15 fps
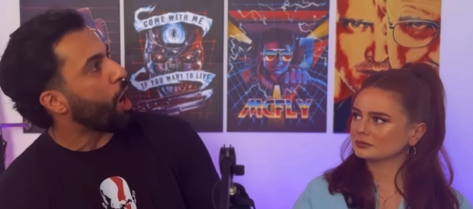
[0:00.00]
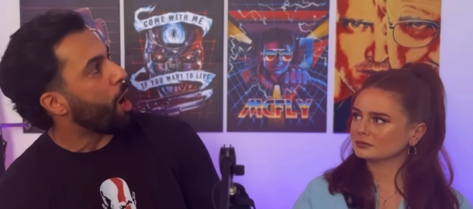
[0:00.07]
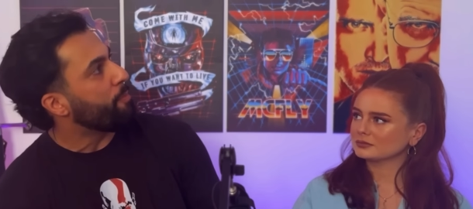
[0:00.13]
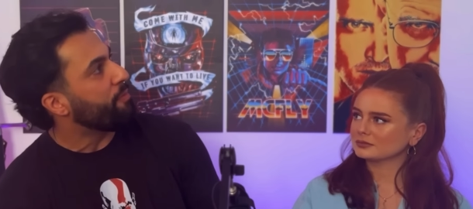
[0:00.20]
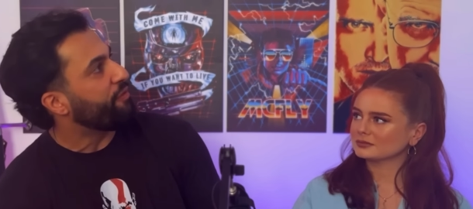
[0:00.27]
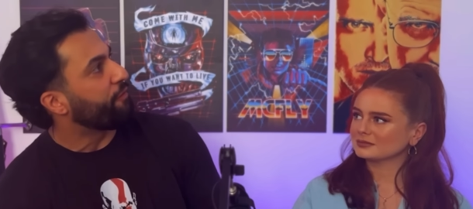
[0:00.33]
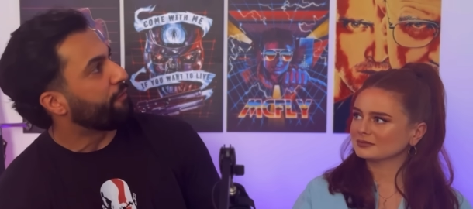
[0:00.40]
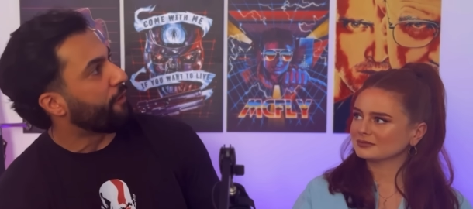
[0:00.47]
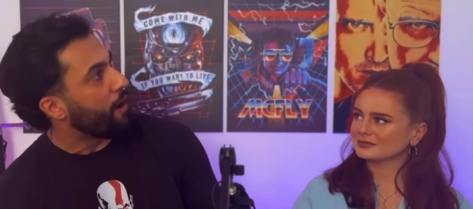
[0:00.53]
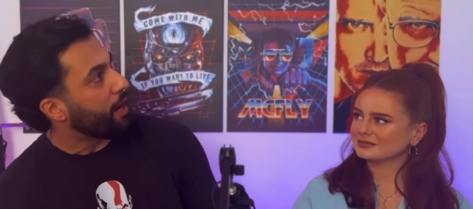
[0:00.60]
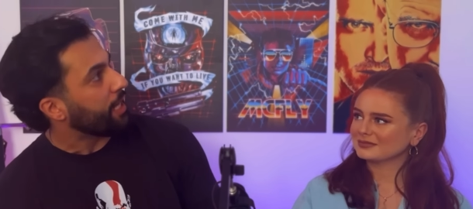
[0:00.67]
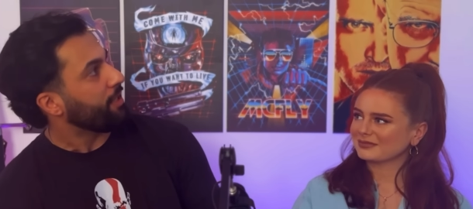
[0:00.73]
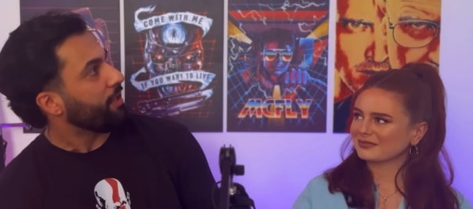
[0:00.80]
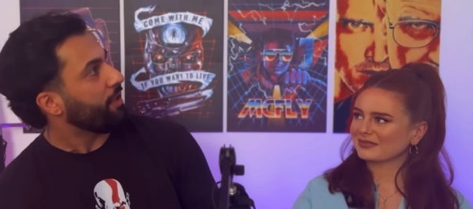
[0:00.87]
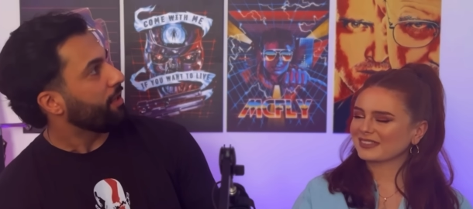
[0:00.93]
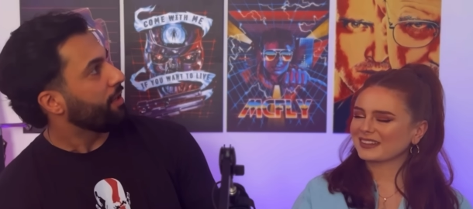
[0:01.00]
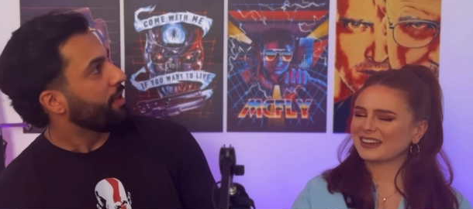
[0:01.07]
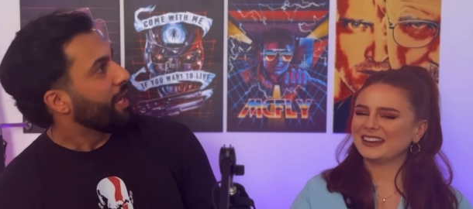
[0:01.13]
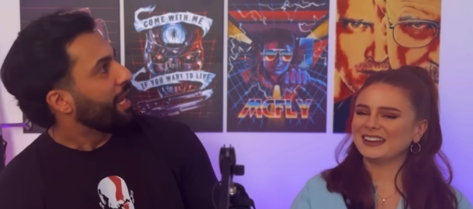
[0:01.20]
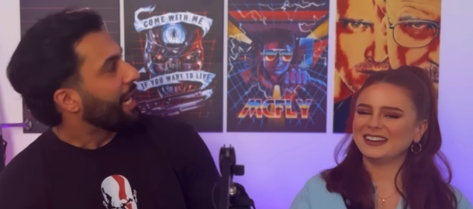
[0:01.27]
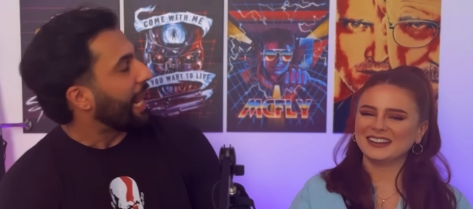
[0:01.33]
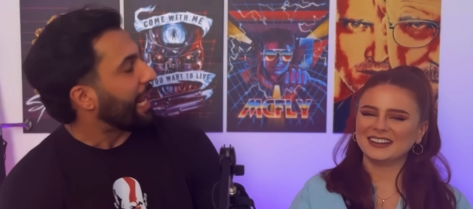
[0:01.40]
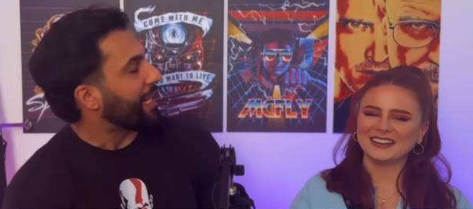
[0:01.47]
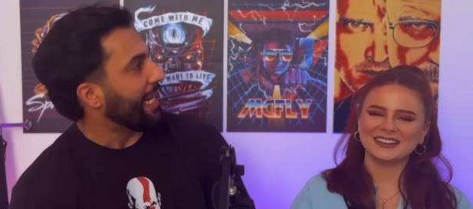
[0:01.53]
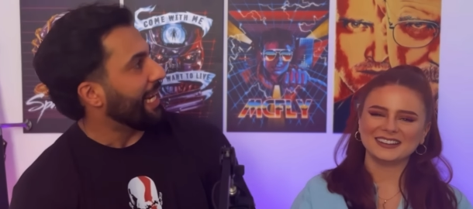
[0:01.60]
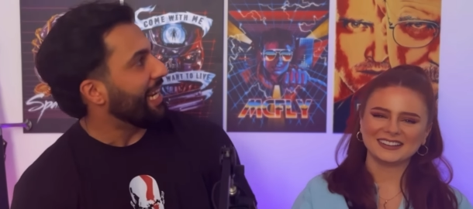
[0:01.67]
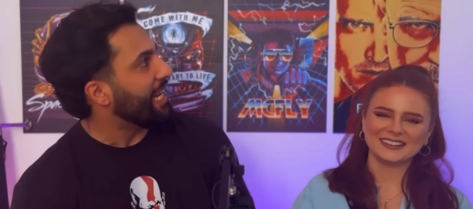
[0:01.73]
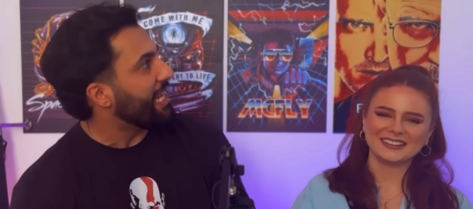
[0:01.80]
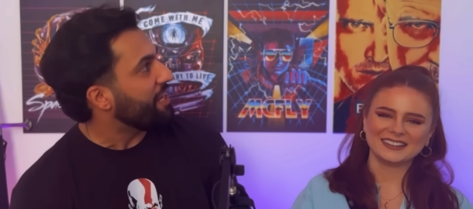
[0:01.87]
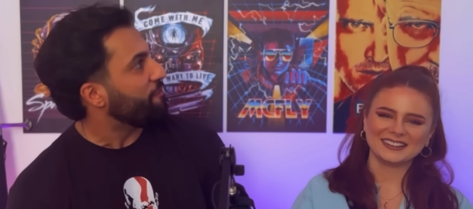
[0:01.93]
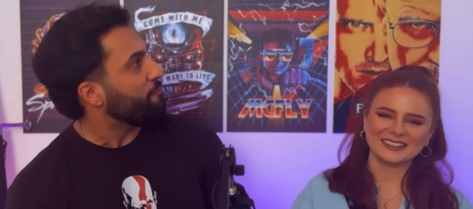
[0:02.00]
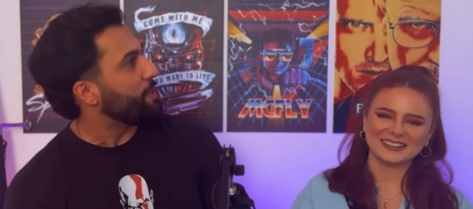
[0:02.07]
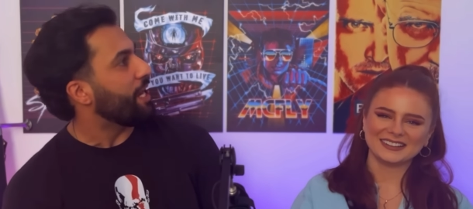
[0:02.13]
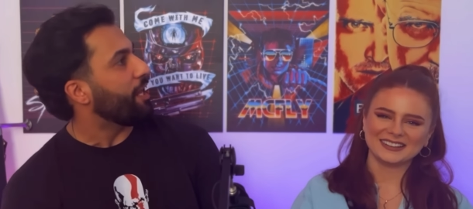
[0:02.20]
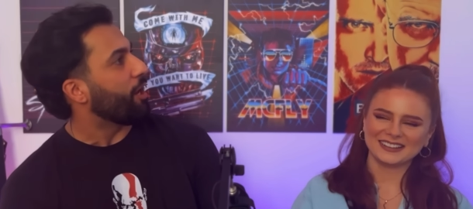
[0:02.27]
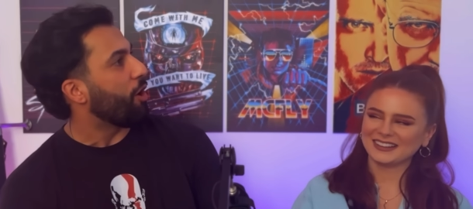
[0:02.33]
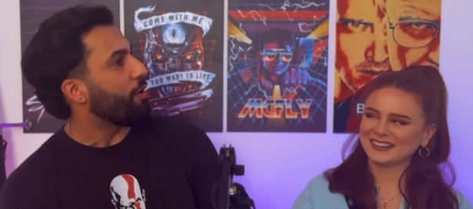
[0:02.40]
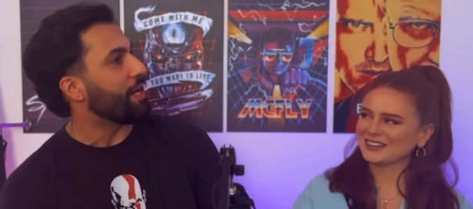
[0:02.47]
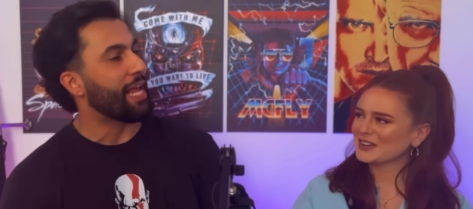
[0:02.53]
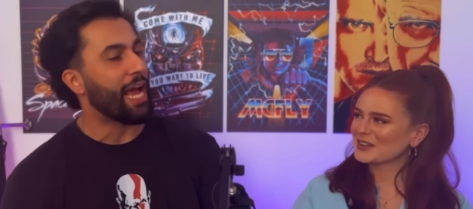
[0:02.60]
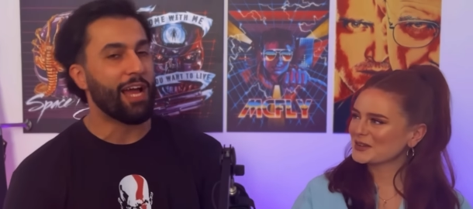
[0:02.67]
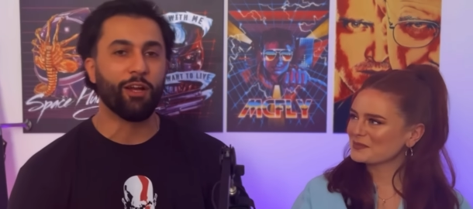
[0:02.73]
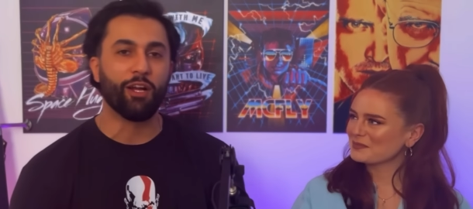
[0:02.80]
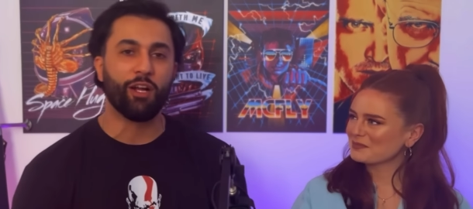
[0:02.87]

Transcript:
Speaker 1: I'm fine. Like, leave me alone. And Hannah